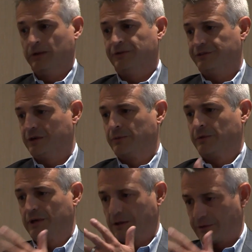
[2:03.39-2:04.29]
and
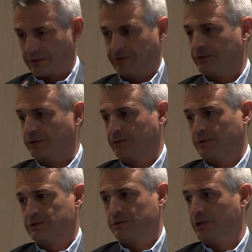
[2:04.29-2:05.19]
summer increases,
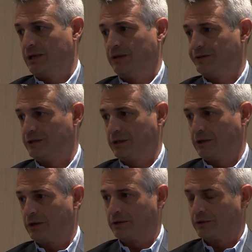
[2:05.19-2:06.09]
which we didn't see at
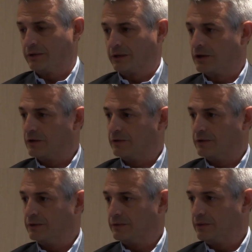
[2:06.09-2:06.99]
all during
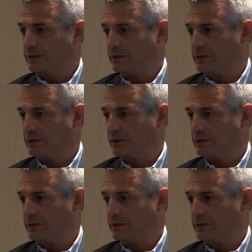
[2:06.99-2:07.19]
COVID.